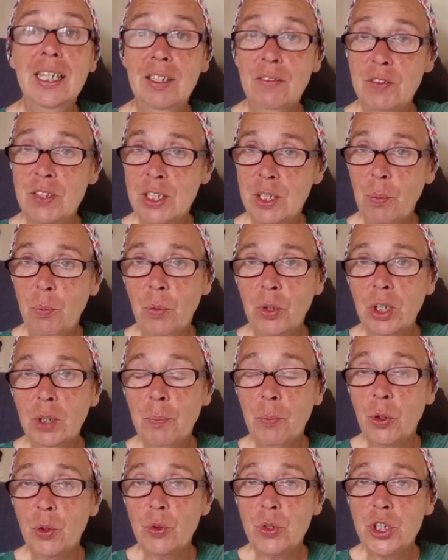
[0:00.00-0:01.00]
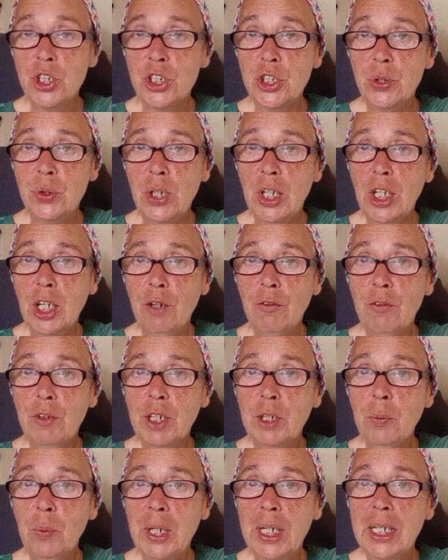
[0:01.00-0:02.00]
if someone approaches you in a
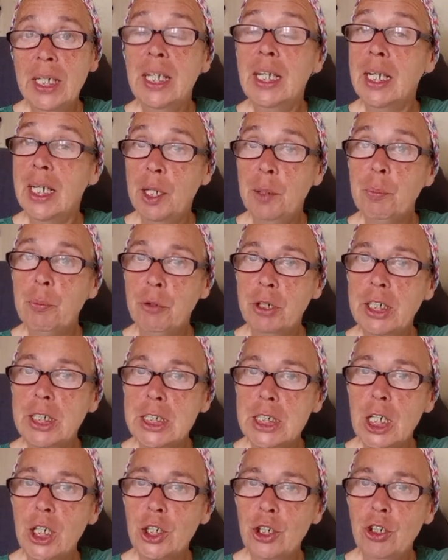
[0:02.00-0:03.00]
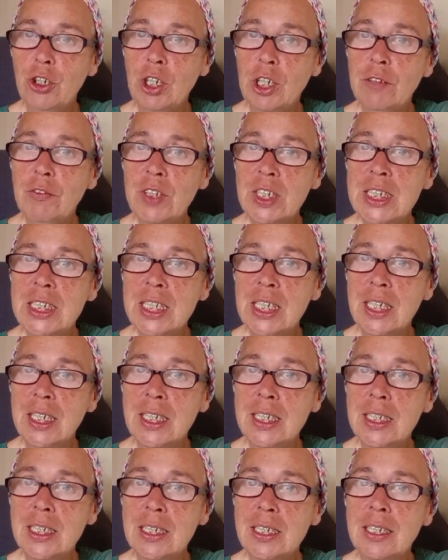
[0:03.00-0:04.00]
loving way, it brings out your loving
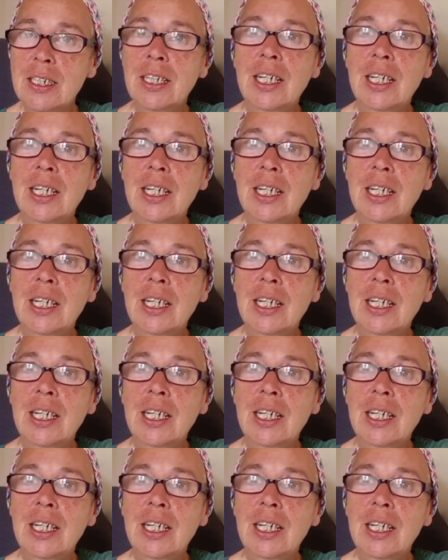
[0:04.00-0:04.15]
side.